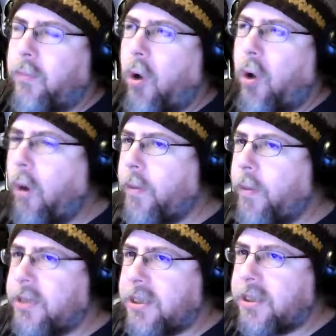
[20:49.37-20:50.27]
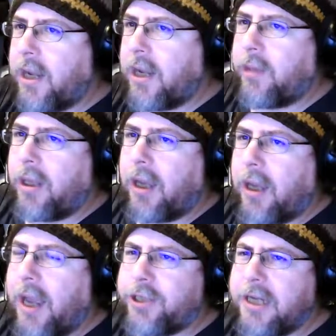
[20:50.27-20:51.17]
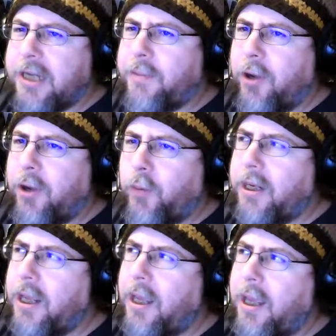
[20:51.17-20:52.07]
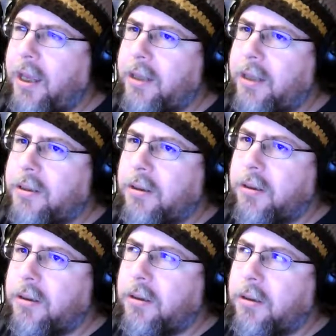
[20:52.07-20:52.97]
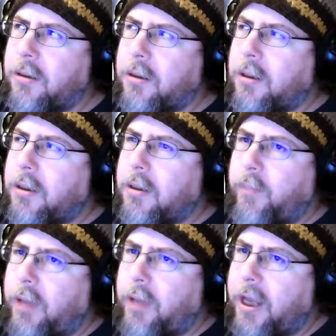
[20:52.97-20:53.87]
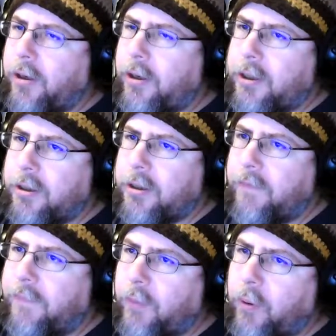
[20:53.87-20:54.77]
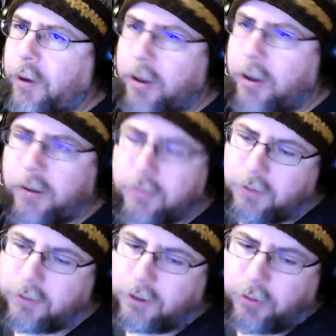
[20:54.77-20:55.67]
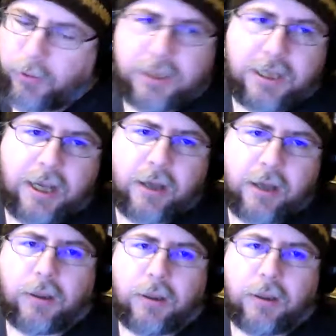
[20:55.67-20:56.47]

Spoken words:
almost the same thing. I had Jace in my opening hand, played it on turn 4, went to town.